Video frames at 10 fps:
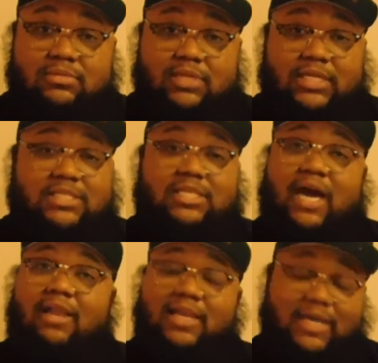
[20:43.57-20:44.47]
because
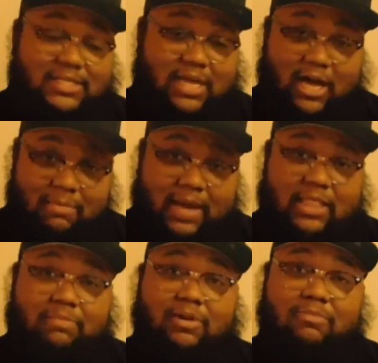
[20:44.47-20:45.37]
y'all love to talk about
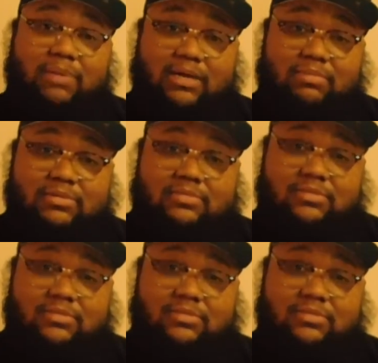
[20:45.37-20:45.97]
the blue bubble.